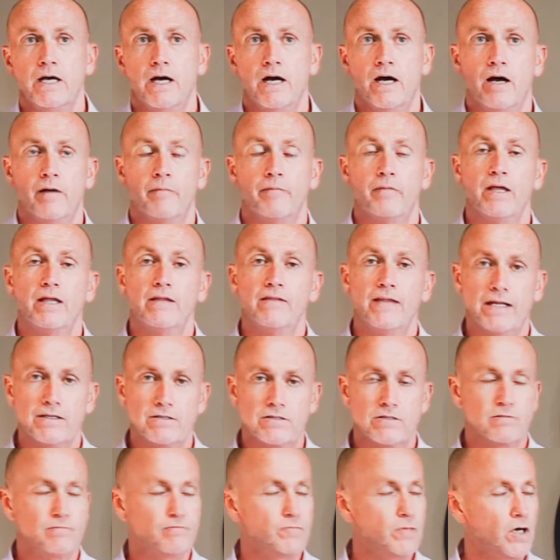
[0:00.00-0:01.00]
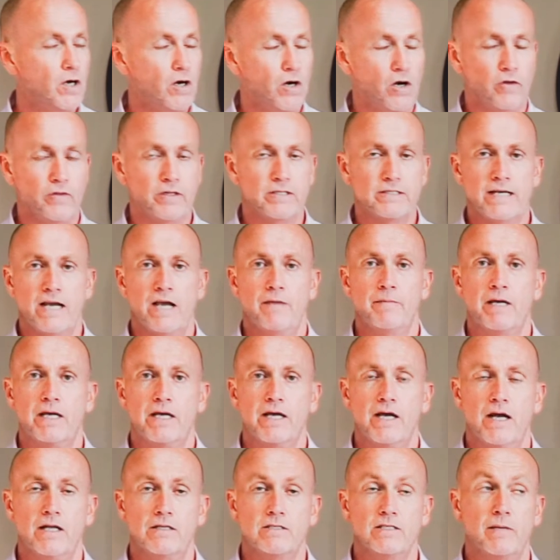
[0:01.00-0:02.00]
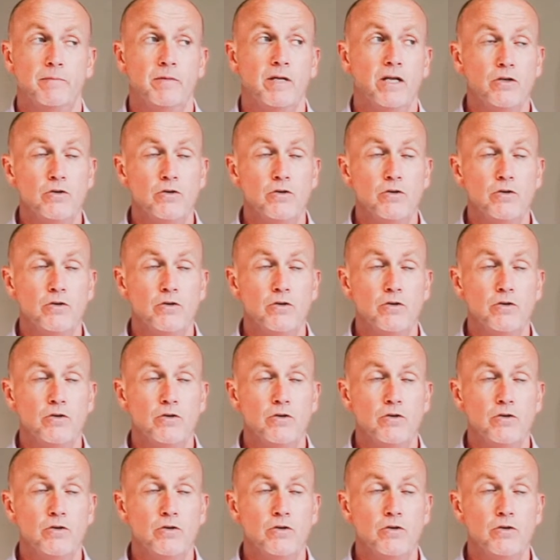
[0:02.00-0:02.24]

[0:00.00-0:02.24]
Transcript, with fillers: Um, that's all the time at concept.